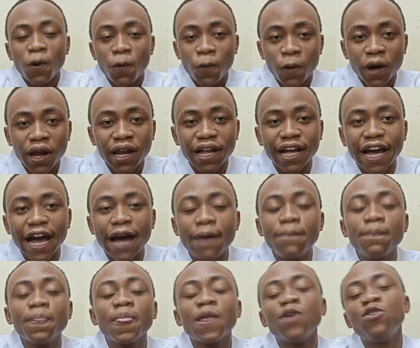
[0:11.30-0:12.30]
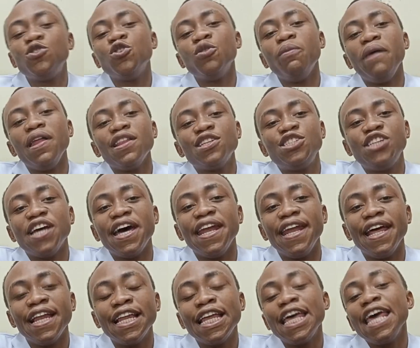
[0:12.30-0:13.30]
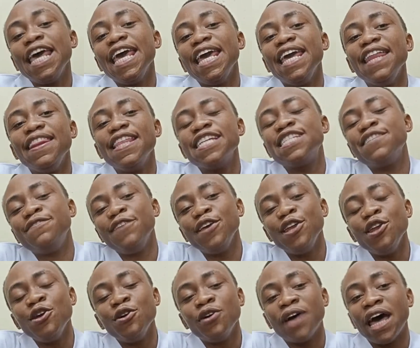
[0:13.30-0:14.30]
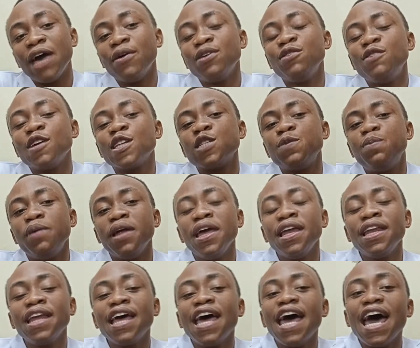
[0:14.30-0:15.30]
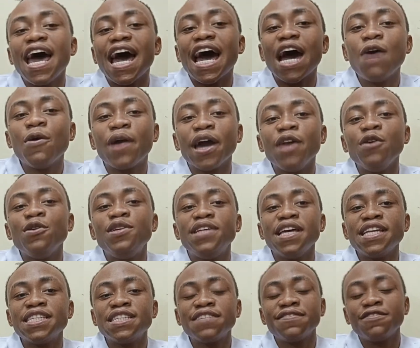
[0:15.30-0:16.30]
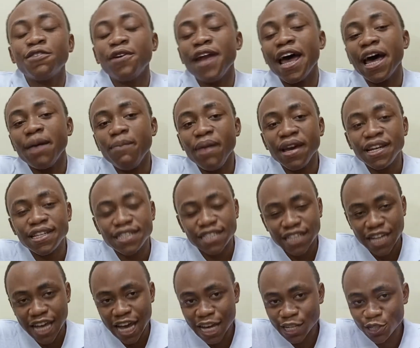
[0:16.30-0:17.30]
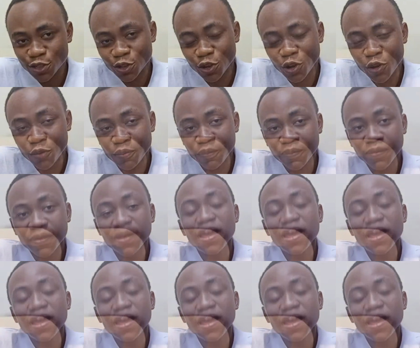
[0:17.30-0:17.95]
Welcome to my channel. In this video, I want to explain how can you test for diabetes at home.